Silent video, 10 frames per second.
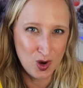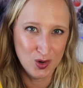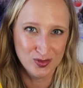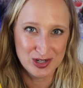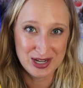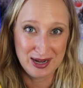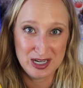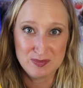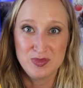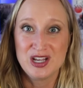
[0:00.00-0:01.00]
over
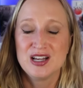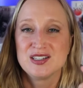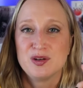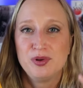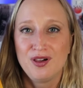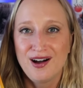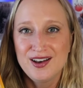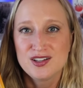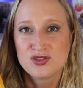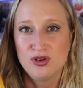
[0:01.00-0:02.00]
time because the
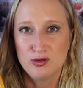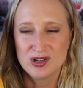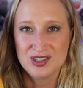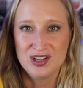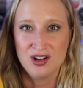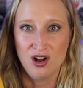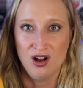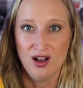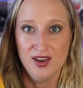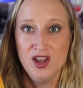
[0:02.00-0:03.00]
plot is focusing
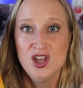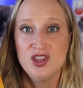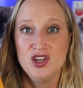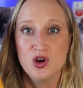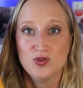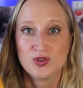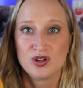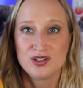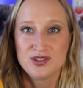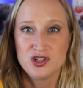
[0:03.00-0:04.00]
on the
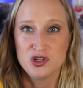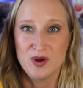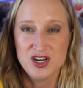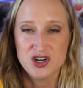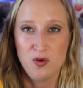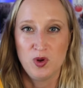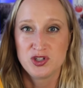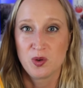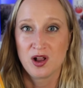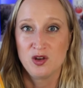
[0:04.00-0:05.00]
overall situation,
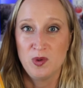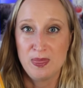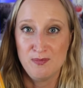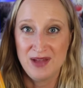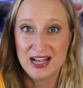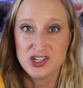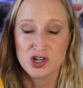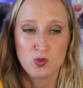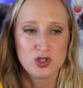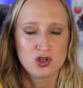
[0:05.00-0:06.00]
what's going on with the
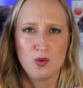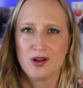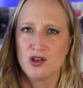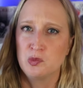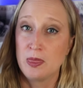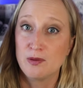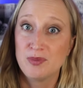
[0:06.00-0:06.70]
magic, what's going on with the